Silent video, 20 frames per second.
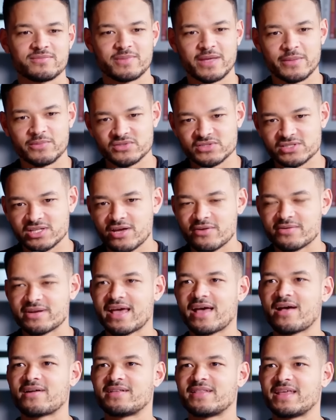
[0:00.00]
people slow
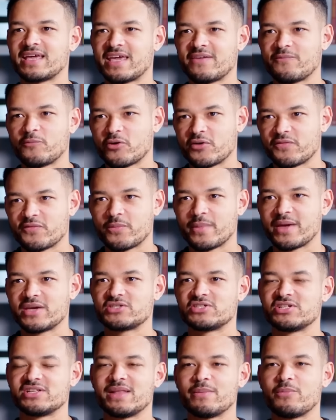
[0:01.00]
down and they give more
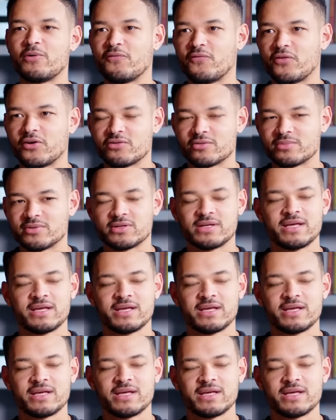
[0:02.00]
information and they're more vulnerable.